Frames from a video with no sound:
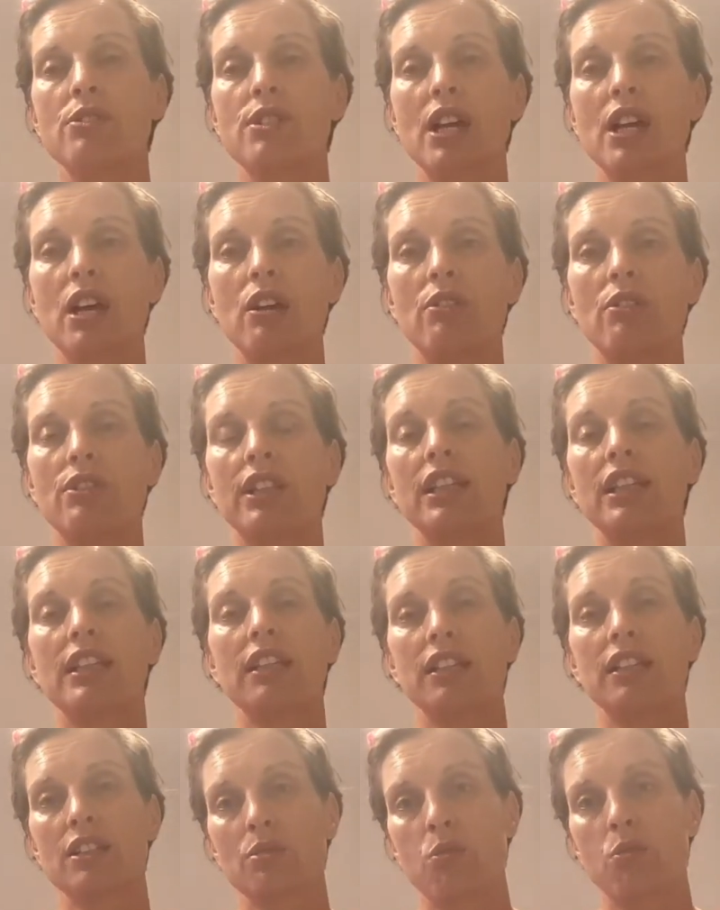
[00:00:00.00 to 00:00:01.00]
So the
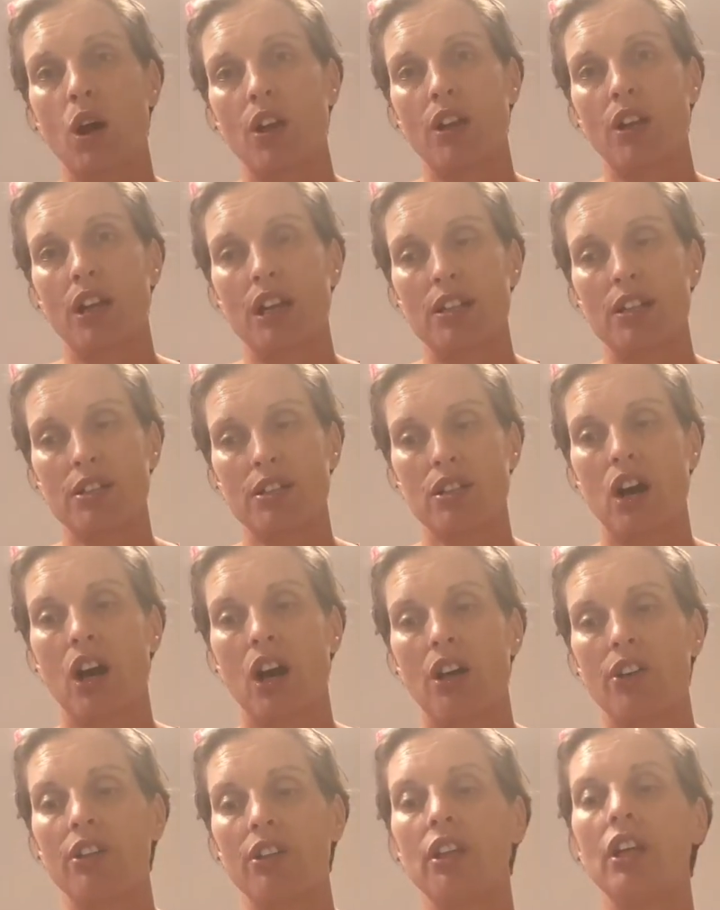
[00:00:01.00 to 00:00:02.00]
littlest one has
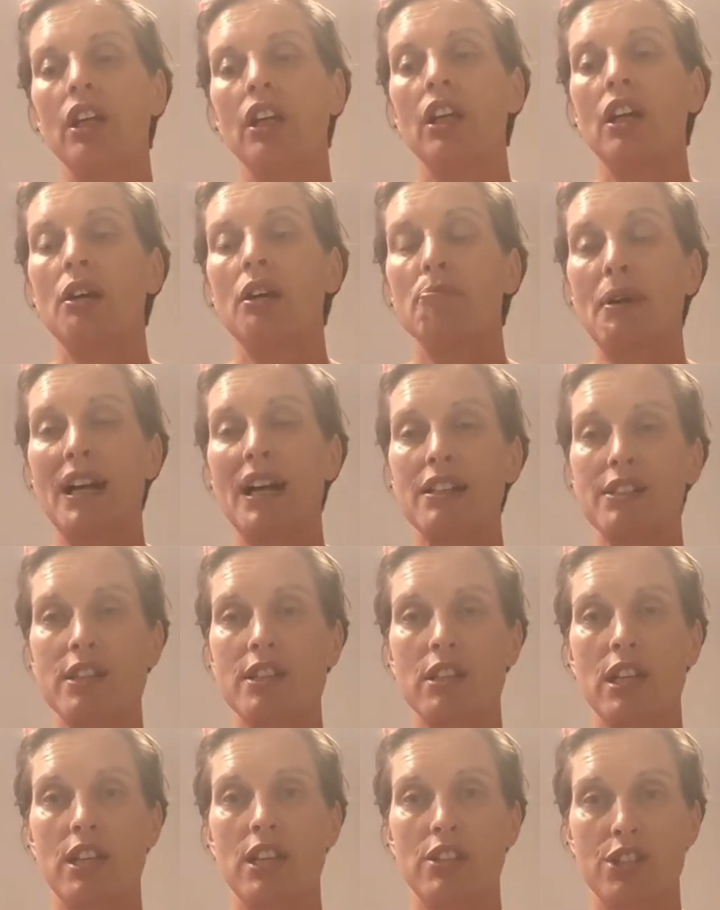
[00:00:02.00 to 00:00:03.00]
gone back
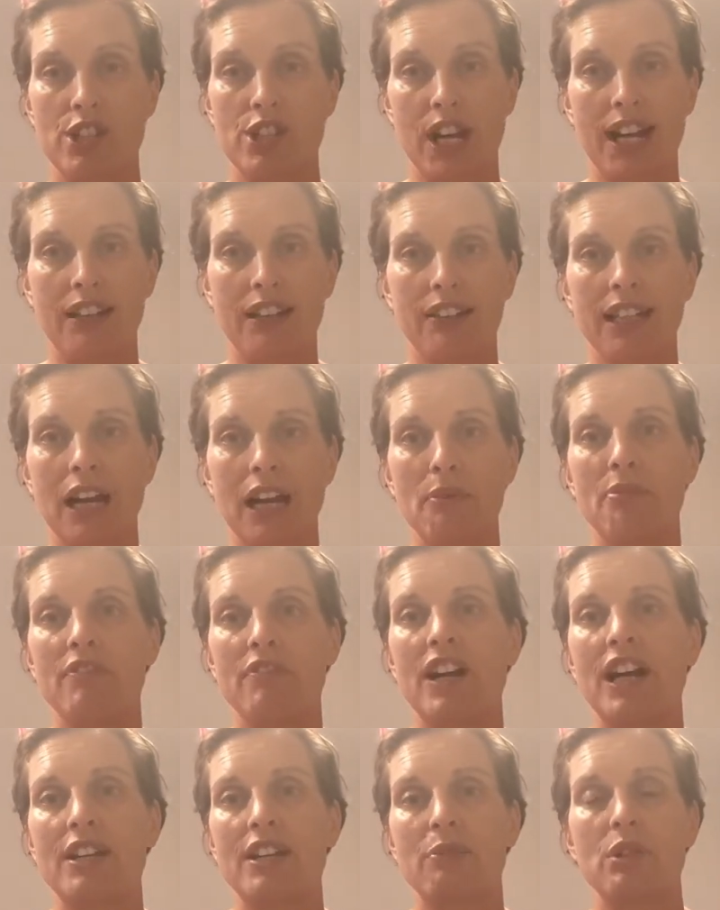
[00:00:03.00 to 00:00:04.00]
to his childcare
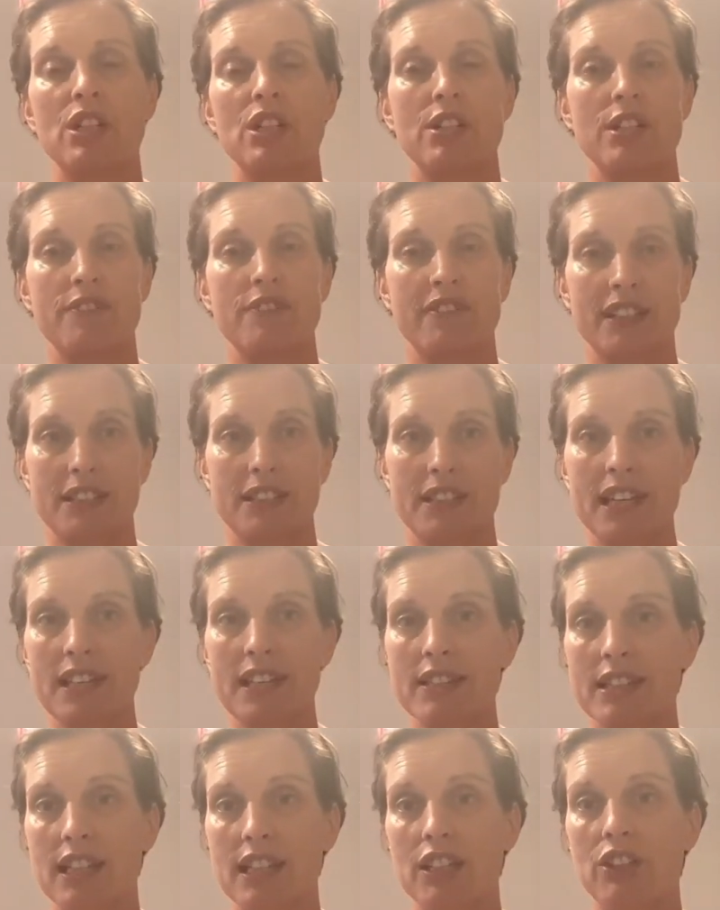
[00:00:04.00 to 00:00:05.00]
provider, which is
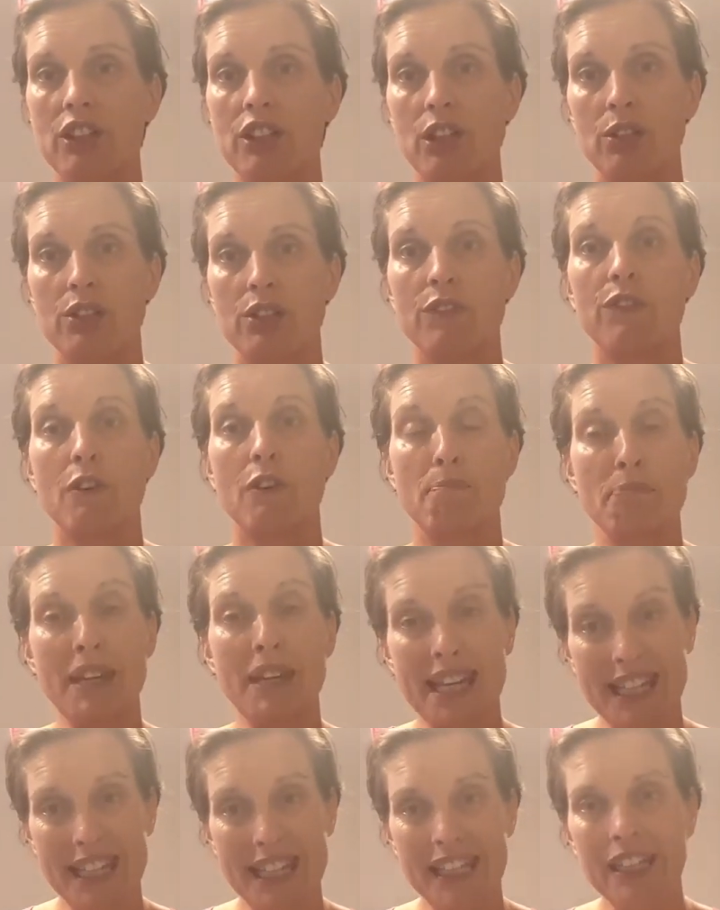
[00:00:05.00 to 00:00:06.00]
fantastic news for
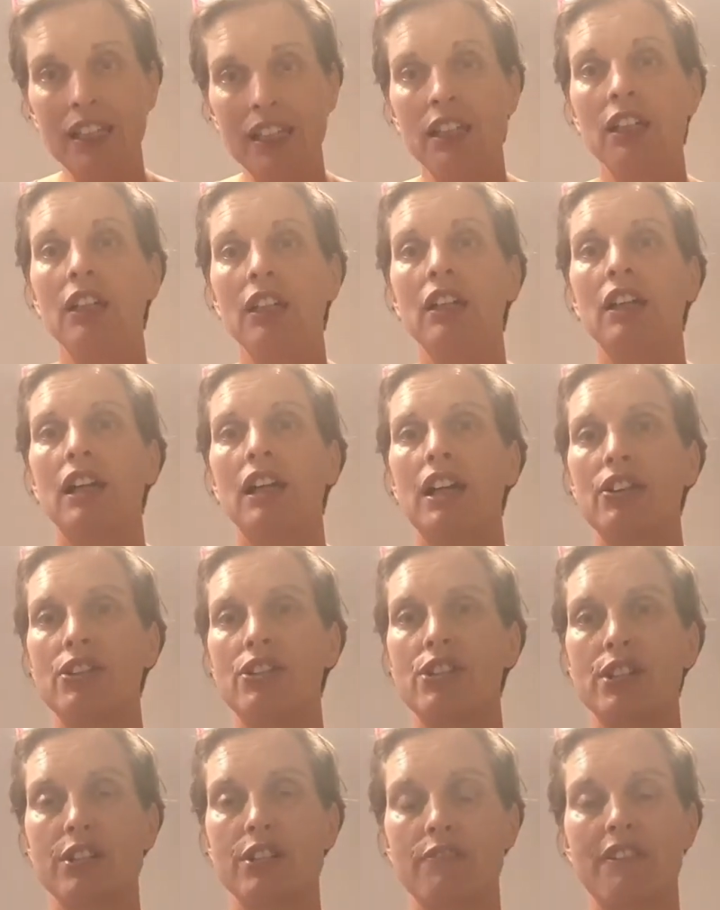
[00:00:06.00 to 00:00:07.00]
me,
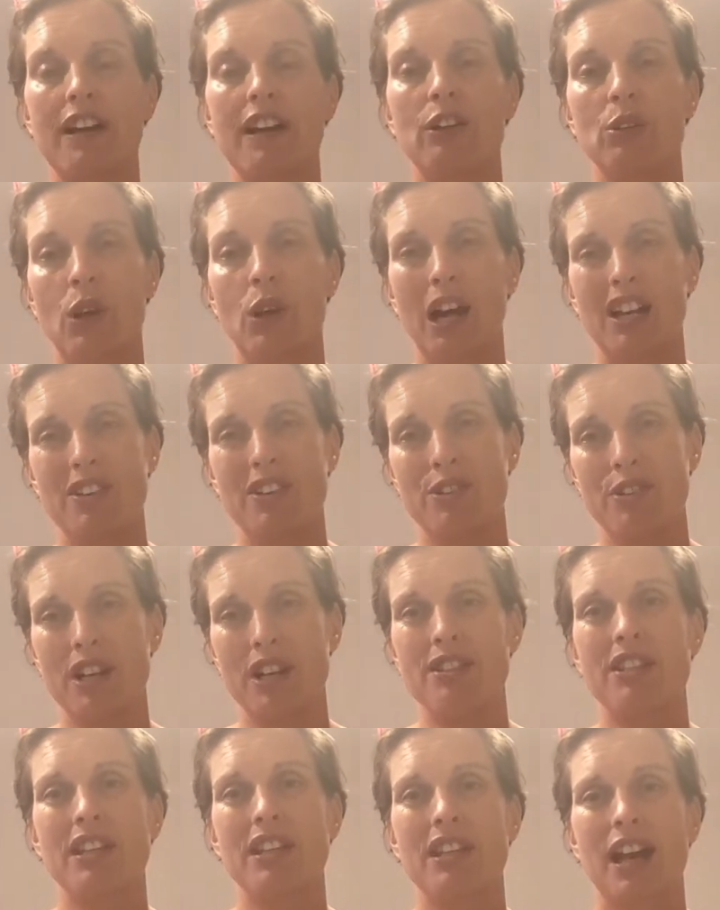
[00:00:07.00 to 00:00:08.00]
it's just felt quite
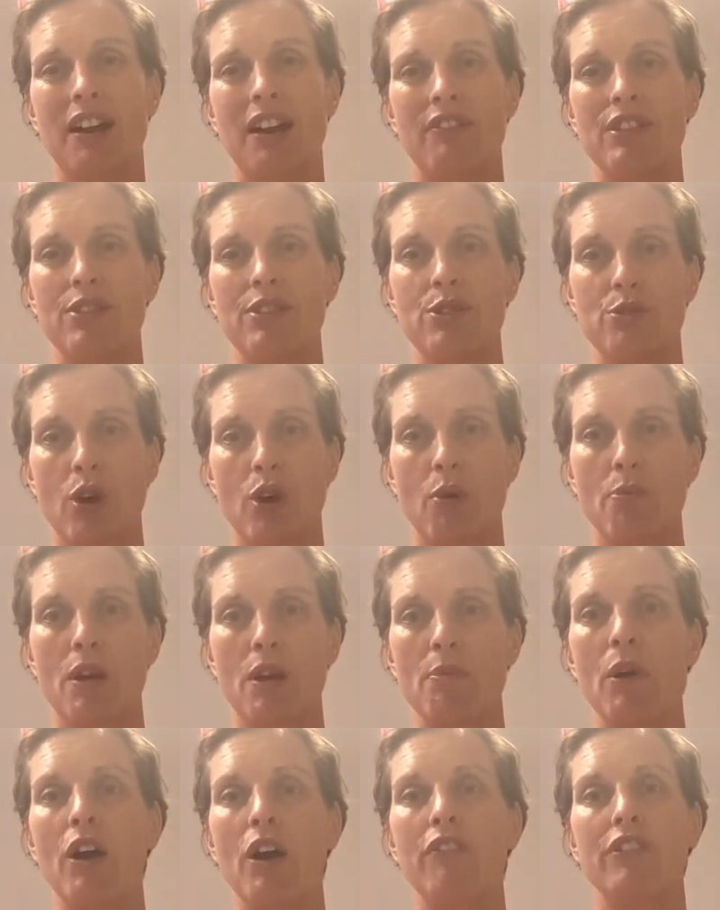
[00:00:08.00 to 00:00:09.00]
stressy having to drop
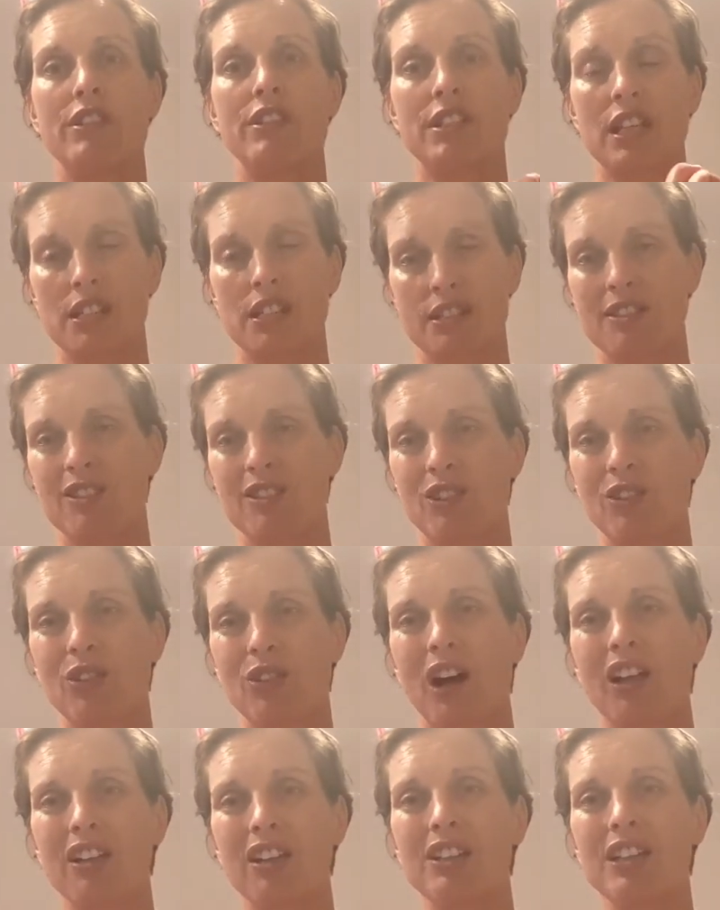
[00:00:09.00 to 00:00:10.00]
him off. It's his school
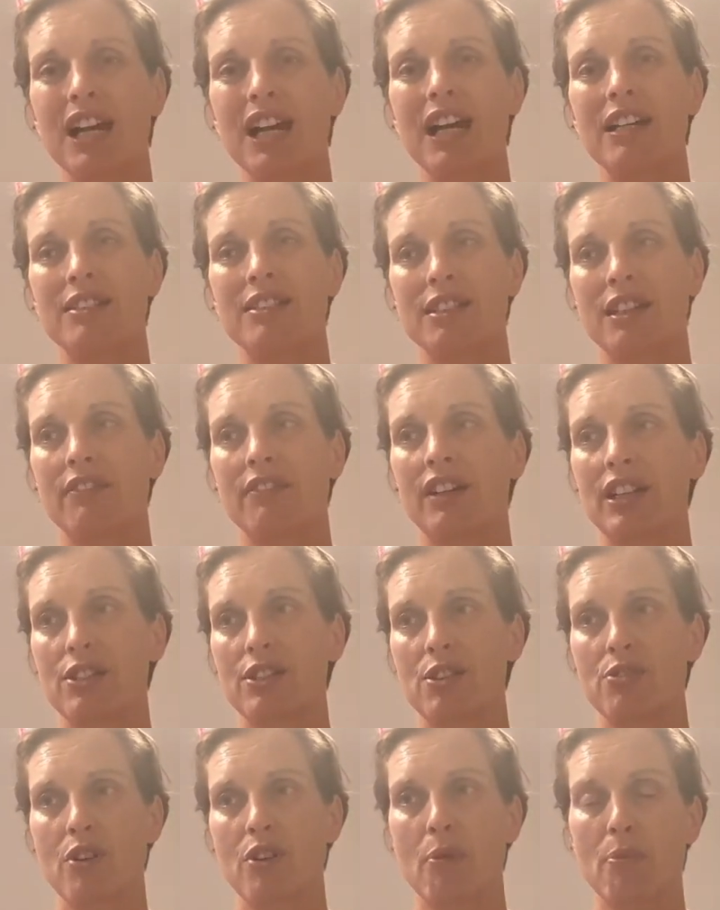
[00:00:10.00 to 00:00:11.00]
holidays and I've
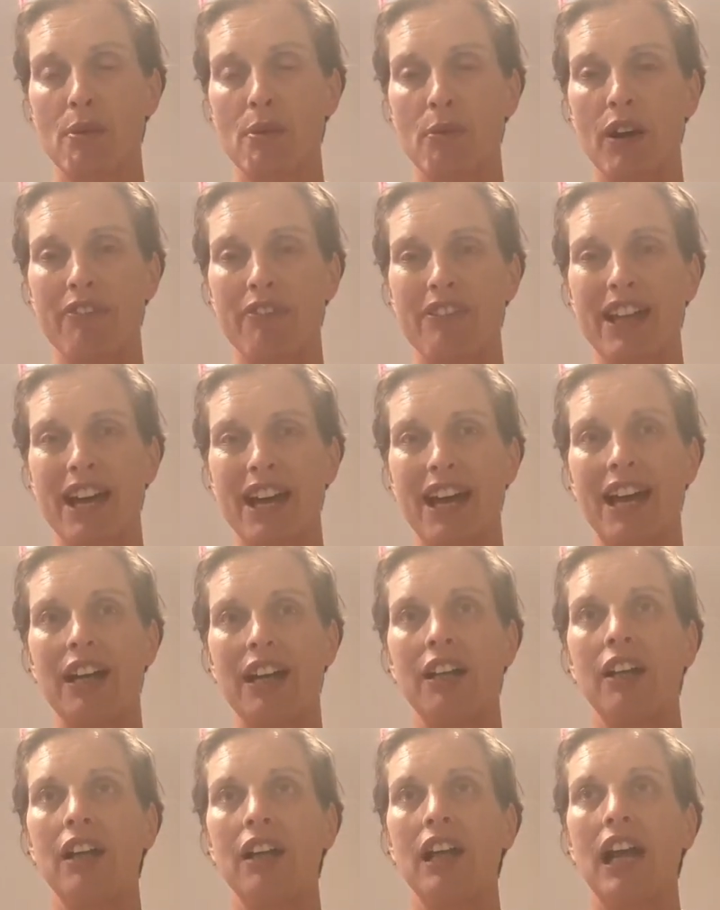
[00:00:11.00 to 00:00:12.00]
had to drop him off
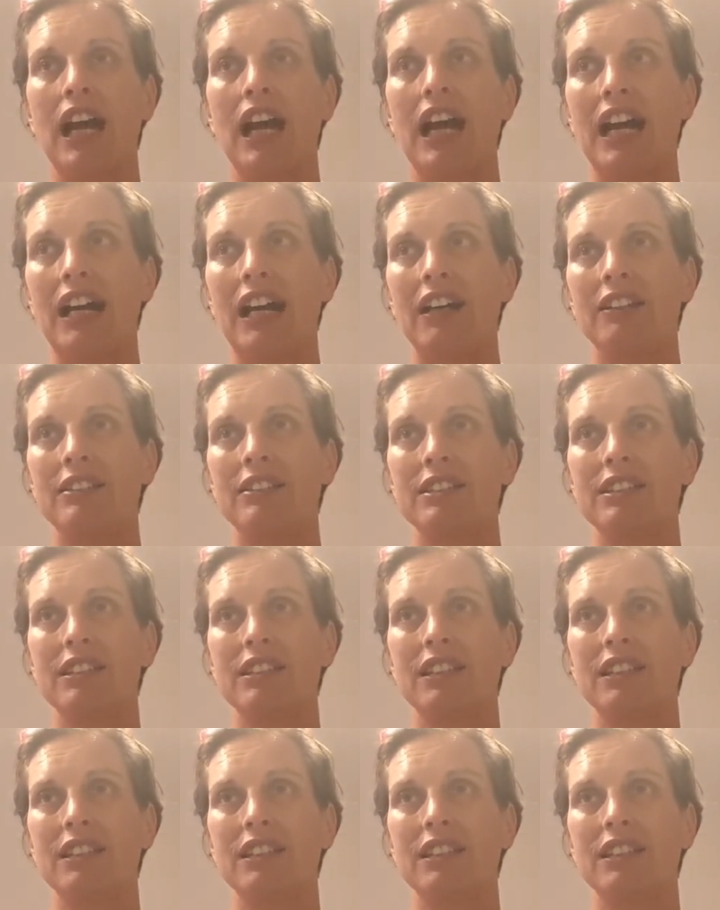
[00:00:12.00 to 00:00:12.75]
there, and